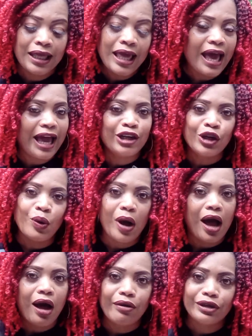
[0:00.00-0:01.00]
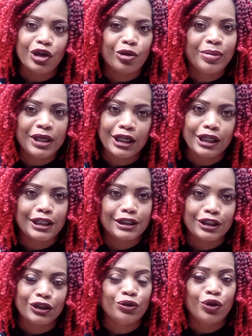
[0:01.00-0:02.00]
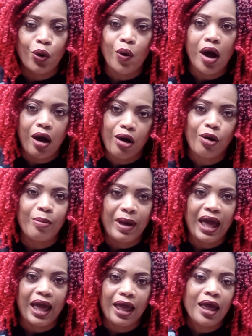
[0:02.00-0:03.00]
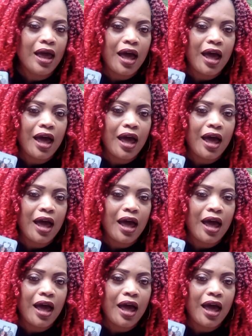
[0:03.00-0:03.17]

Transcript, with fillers: I know all your business, you know all mine.